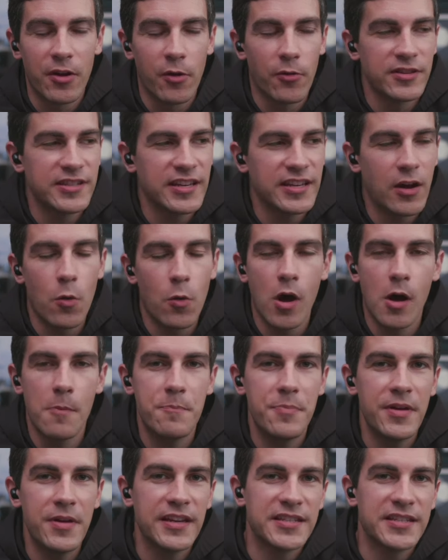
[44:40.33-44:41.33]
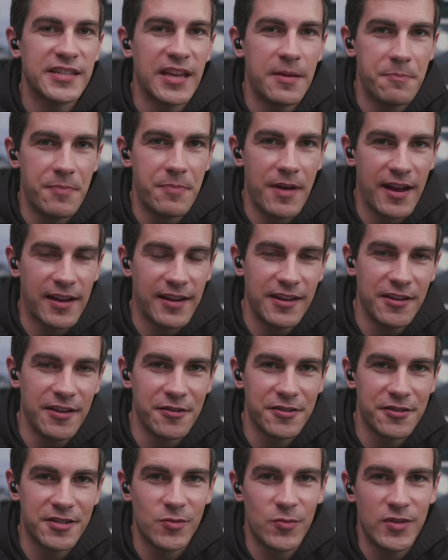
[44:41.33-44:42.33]
I want to take a big step back
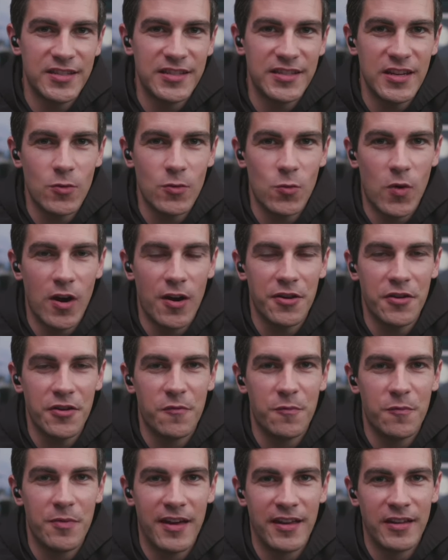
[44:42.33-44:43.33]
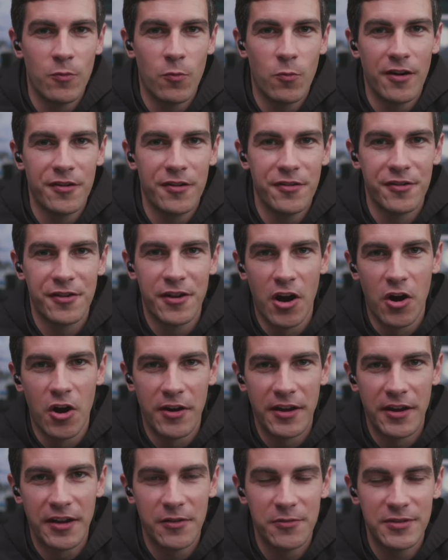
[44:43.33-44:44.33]
here. So we see where you've been and where you're
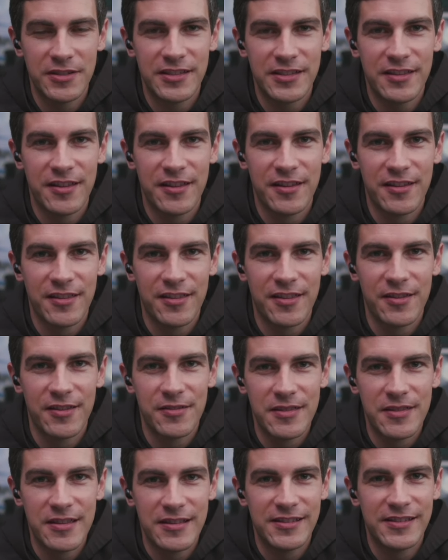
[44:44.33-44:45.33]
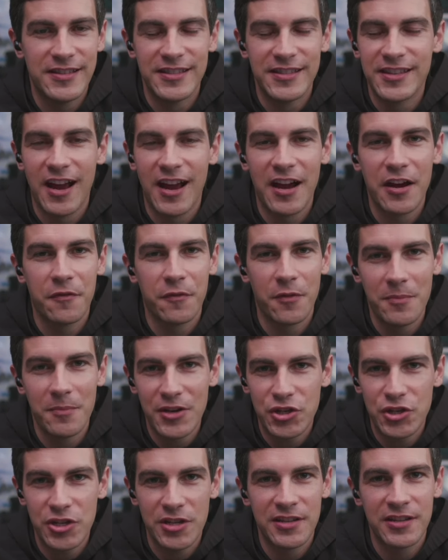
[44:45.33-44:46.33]
going. We see the desire for
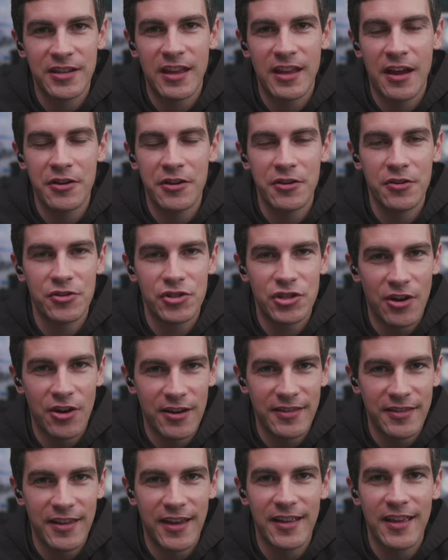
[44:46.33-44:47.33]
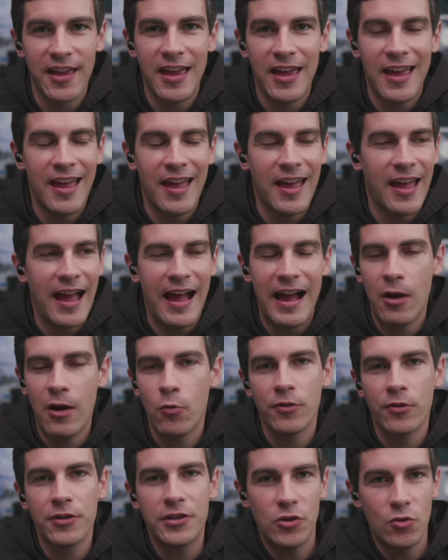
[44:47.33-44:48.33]
mission and how you're sharing that. How
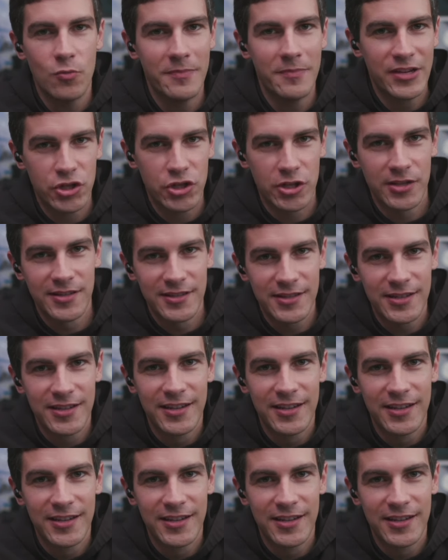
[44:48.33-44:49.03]
were you missioned?